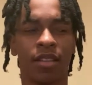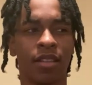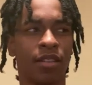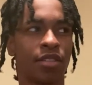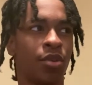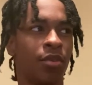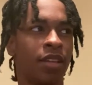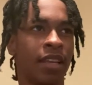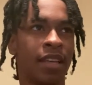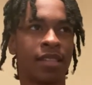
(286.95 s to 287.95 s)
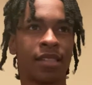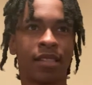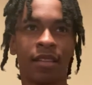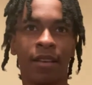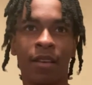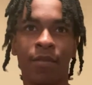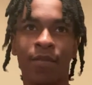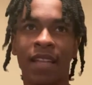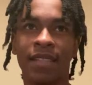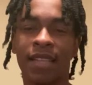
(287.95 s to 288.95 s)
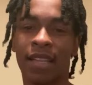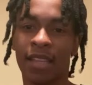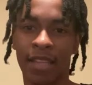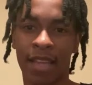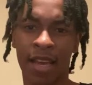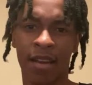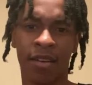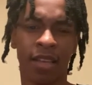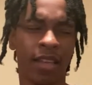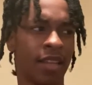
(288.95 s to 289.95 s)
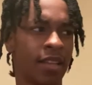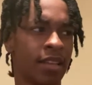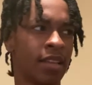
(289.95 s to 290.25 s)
they're so against men settling down, and